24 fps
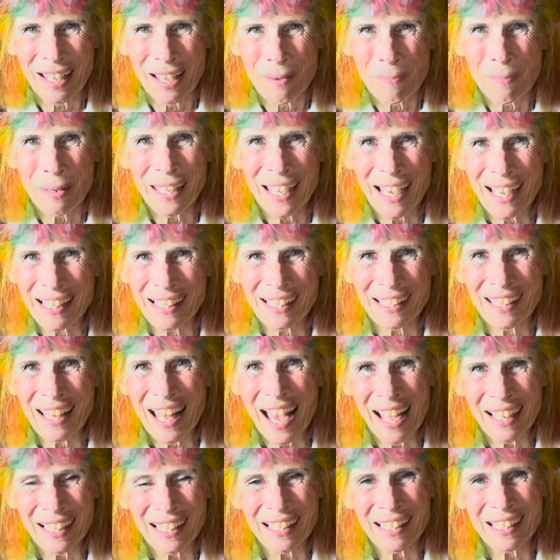because
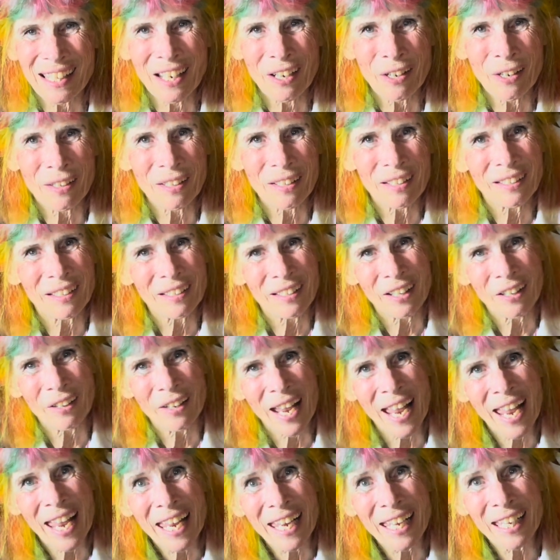that's their
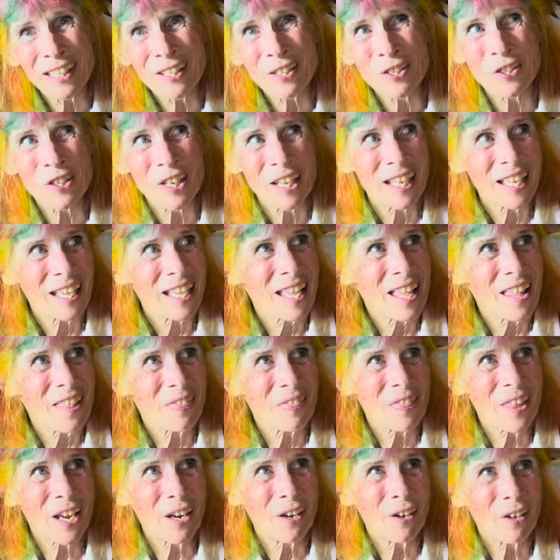age,
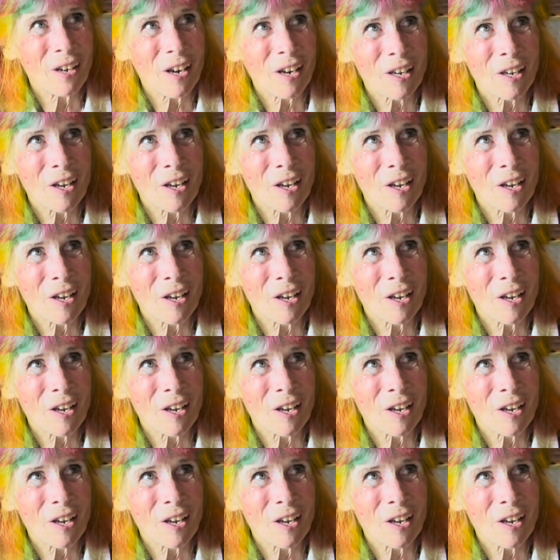their